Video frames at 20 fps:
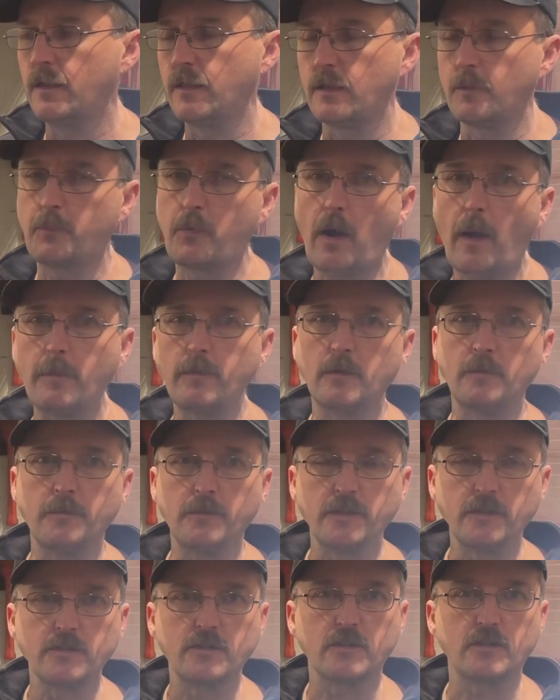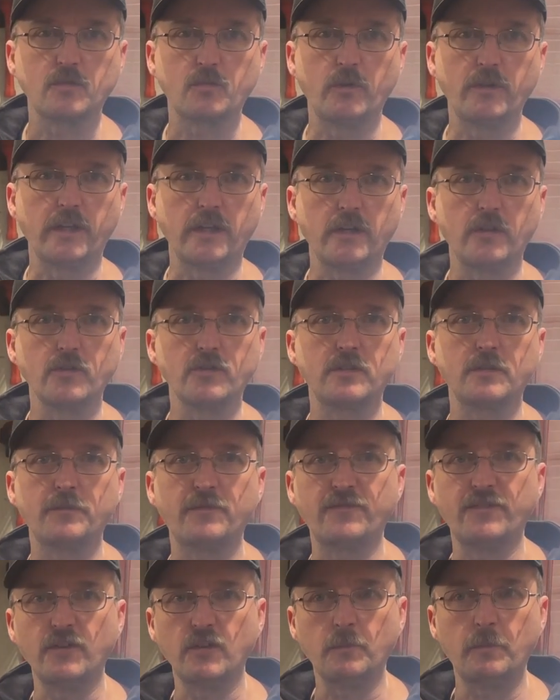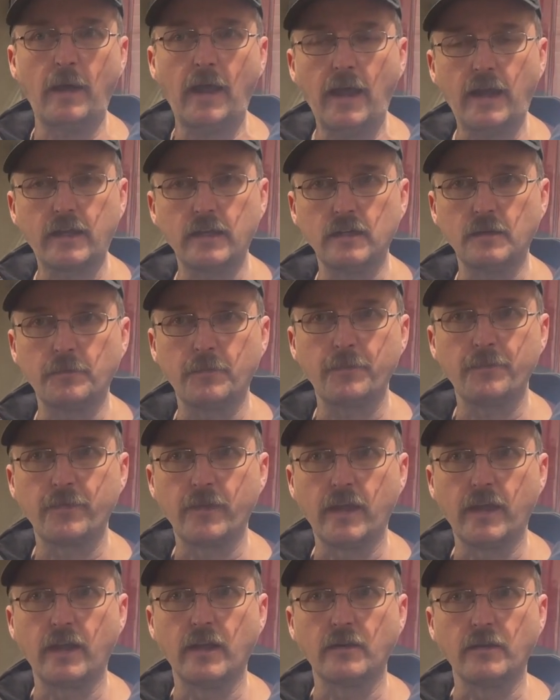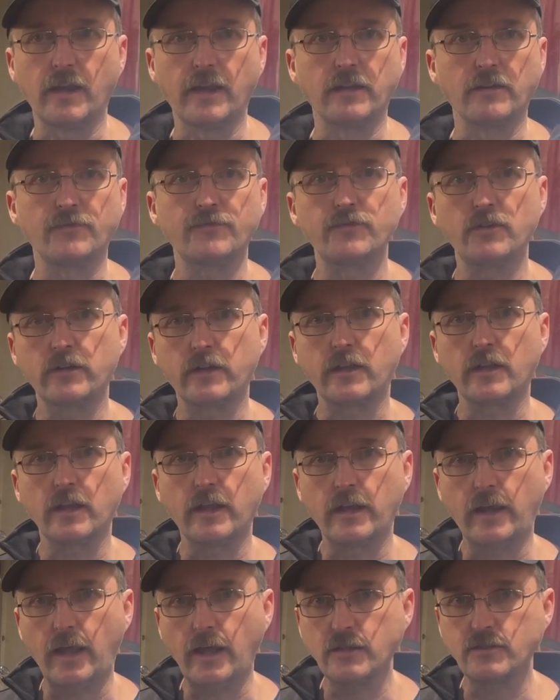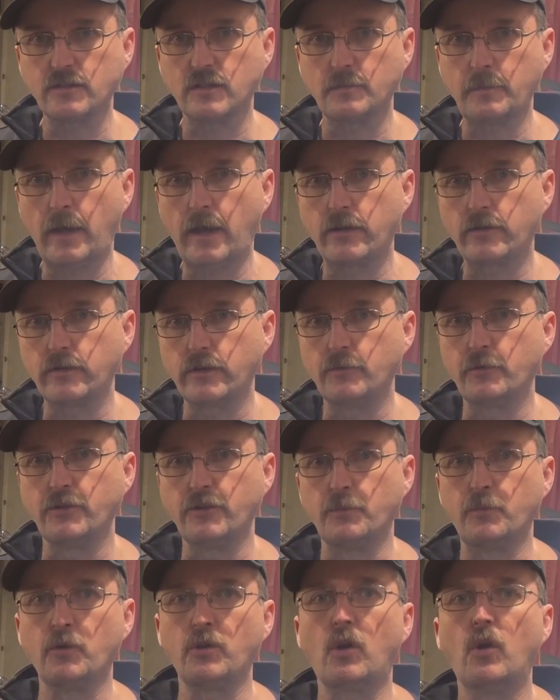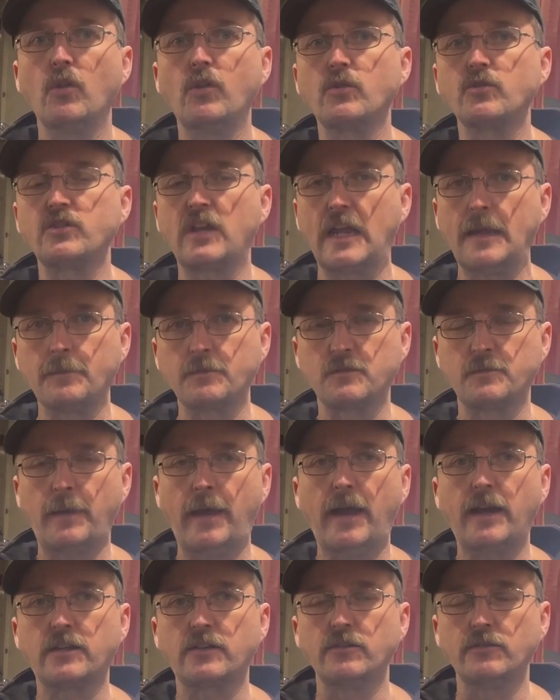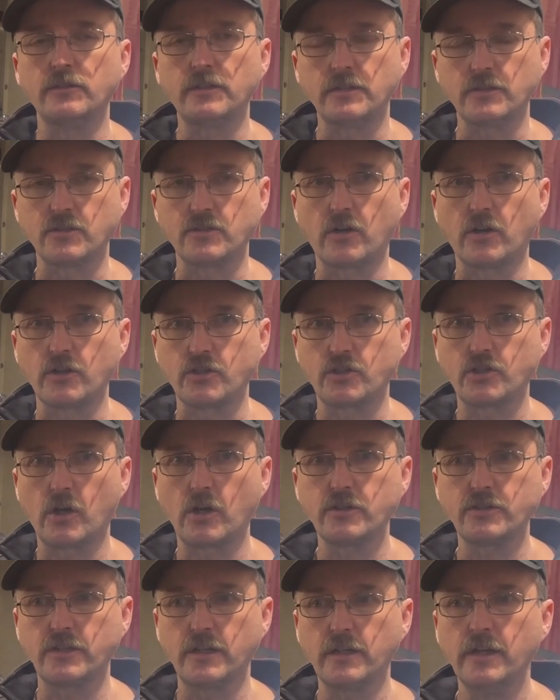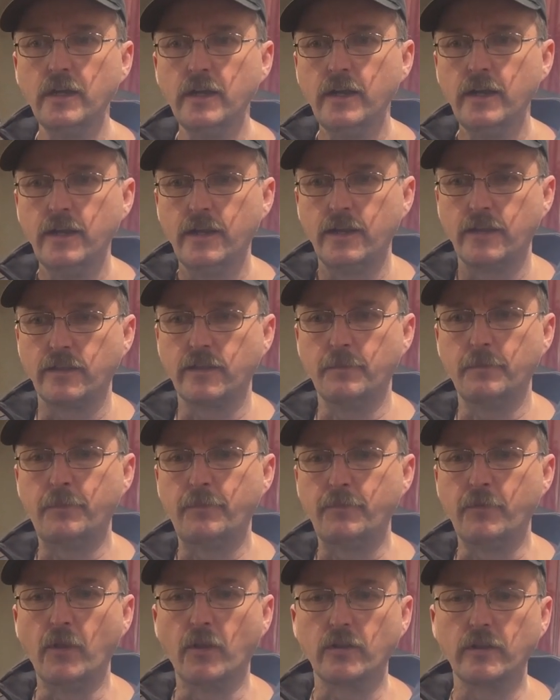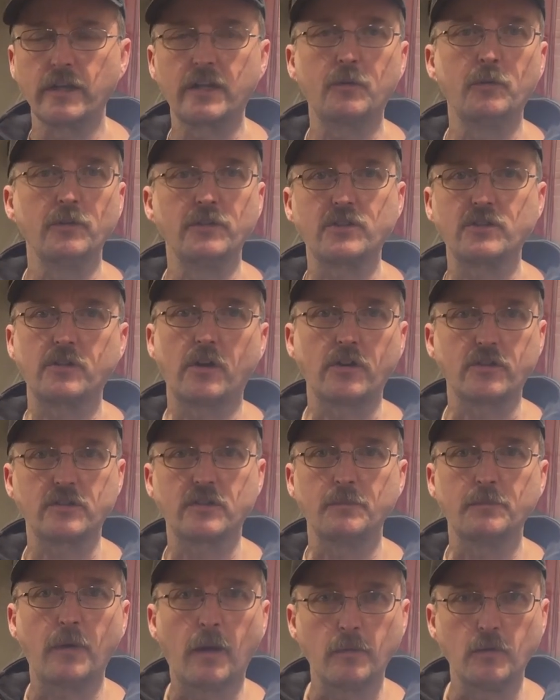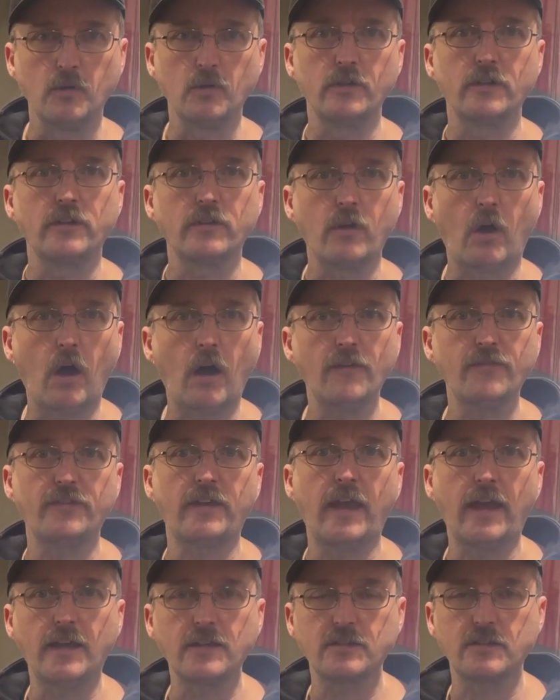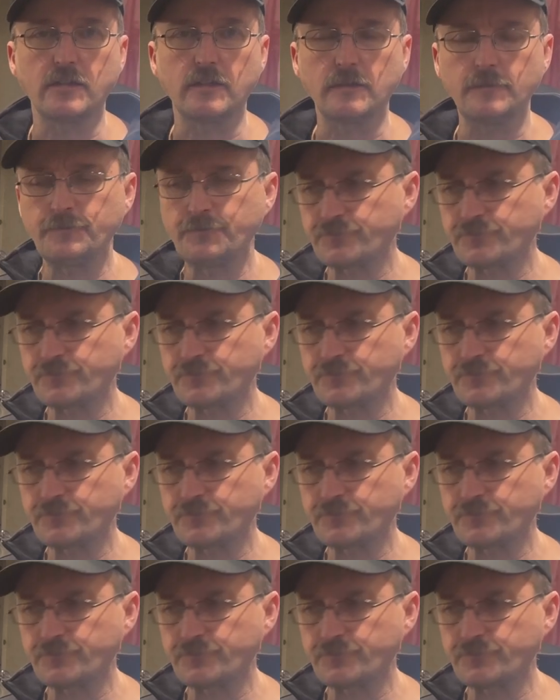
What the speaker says: The problem is when it goes to fill back up. And in a flooded lead acid battery, when you put all those amps back to it and starts charging, the liquid starts to bubble and you off gas it.